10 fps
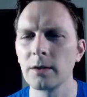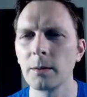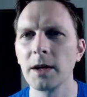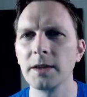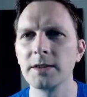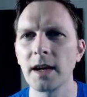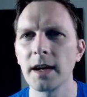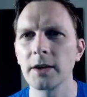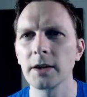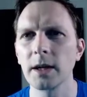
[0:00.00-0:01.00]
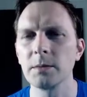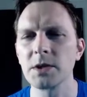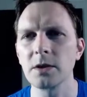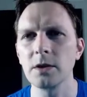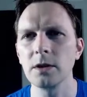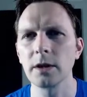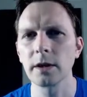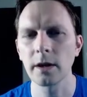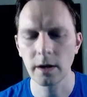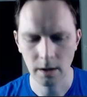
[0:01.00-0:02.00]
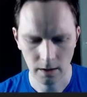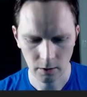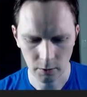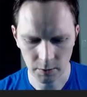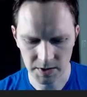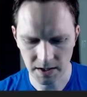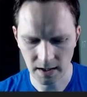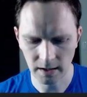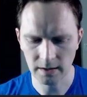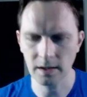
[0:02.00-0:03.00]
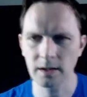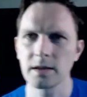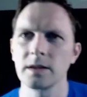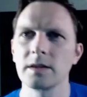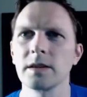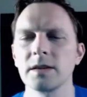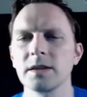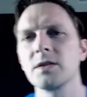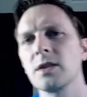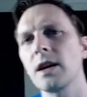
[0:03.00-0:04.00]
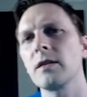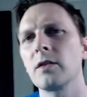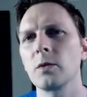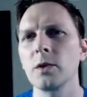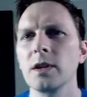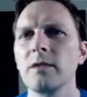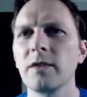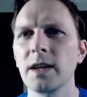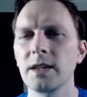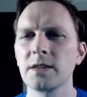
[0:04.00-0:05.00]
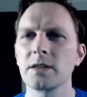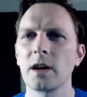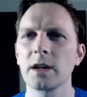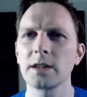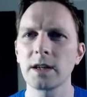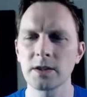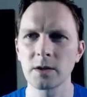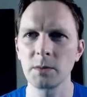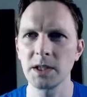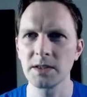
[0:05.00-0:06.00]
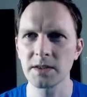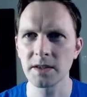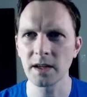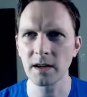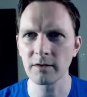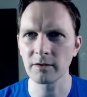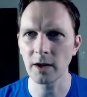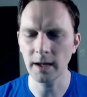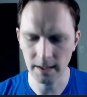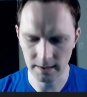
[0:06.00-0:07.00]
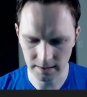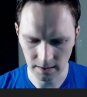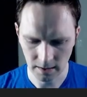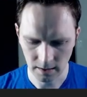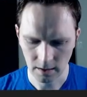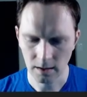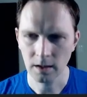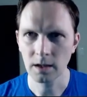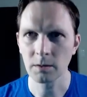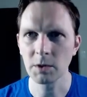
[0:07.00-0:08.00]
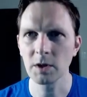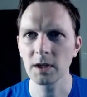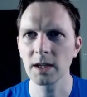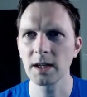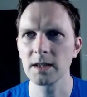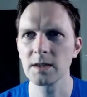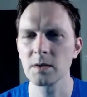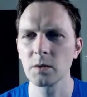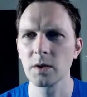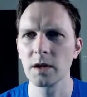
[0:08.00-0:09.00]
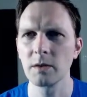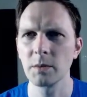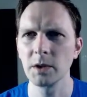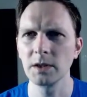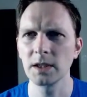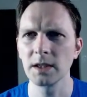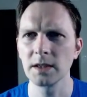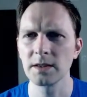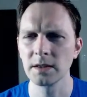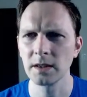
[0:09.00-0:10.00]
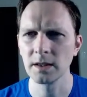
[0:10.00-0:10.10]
from our diagrams earlier, we were saying that this kind of three-phase architecture means that a front end communicates with BuildKit,